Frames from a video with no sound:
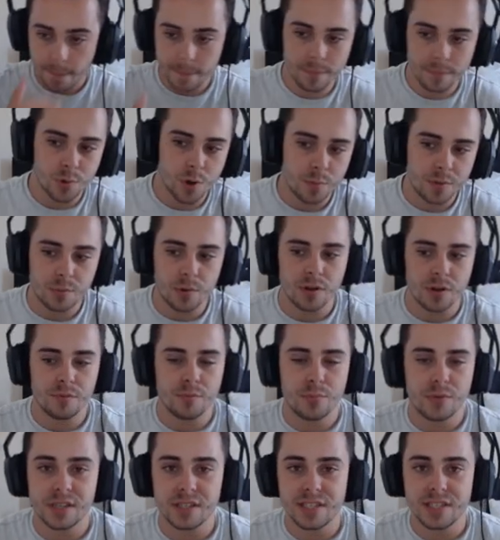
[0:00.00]
probably
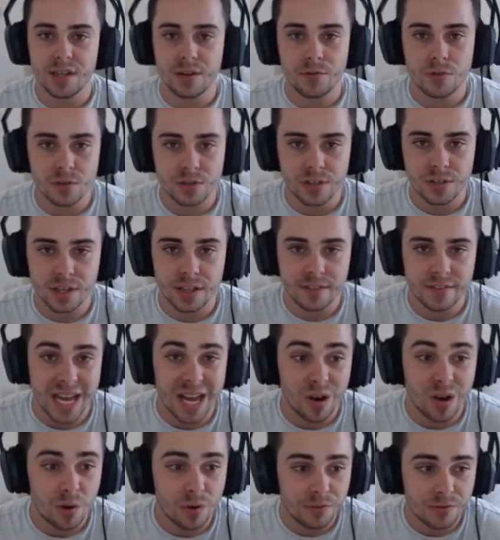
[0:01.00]
won't bring stealth rocks in it
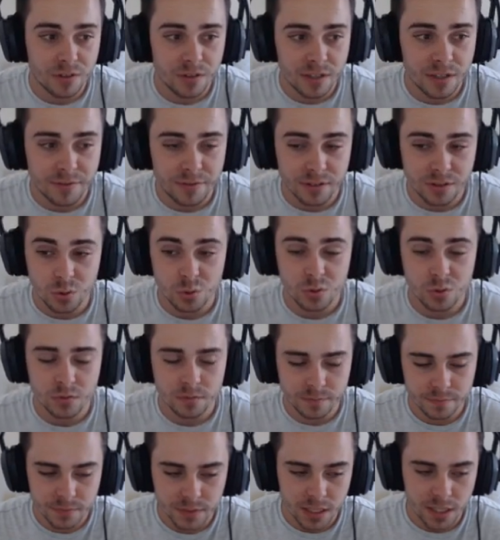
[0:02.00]
that often, if at all,
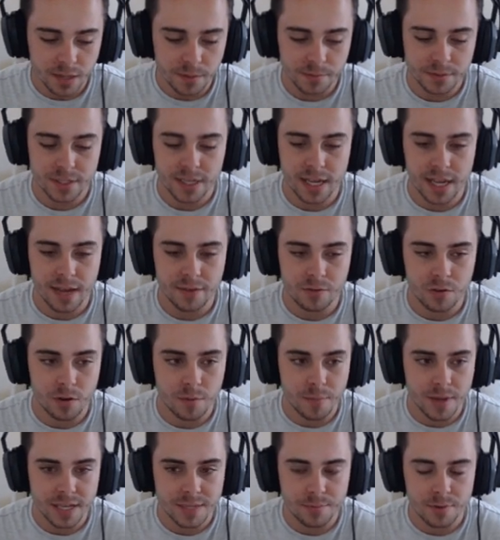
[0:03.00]
because um, I have got
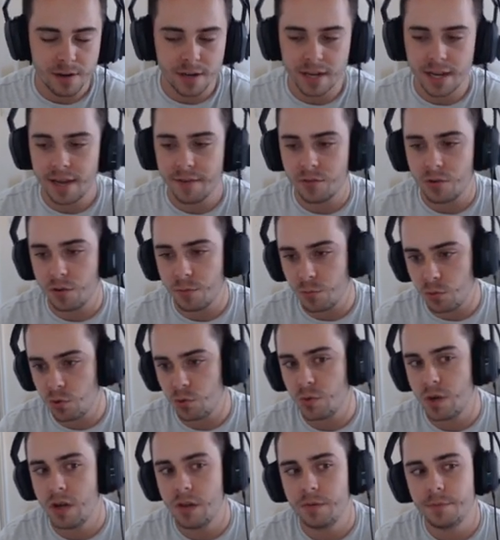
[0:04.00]
Mesprit and I have got
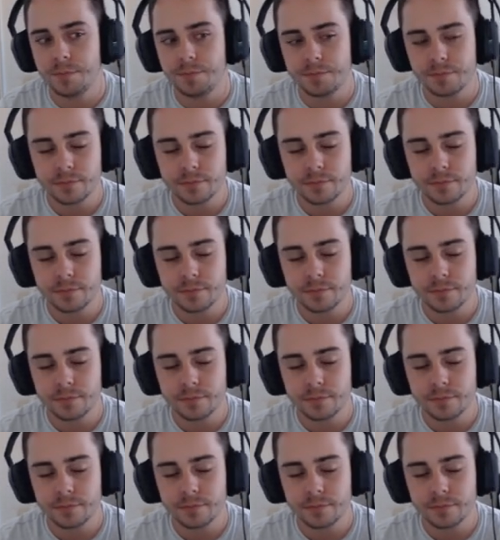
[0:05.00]
Mawile